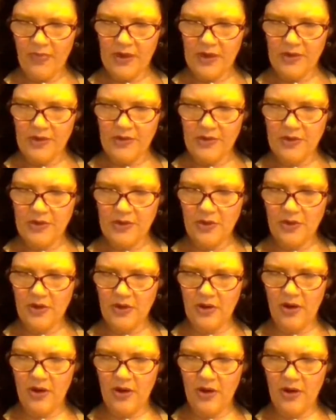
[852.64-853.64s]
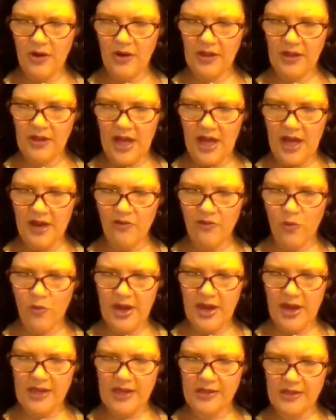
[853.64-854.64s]
so there are a lot of
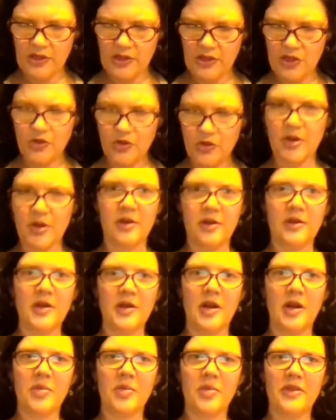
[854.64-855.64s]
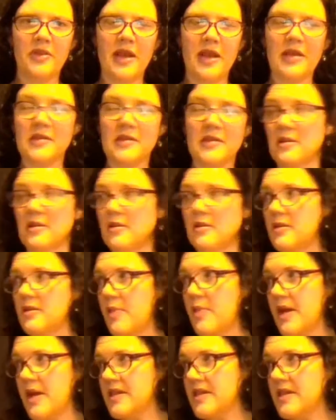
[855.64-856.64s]
ways that you could, but I guess the
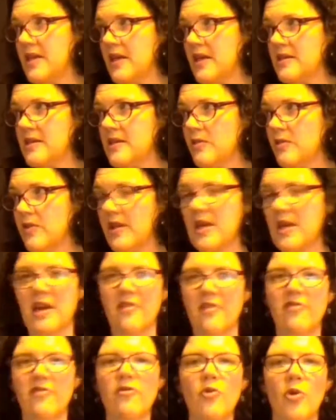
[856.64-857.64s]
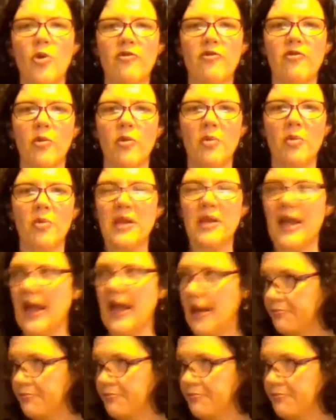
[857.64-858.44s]
best thing is to really kind of form a plan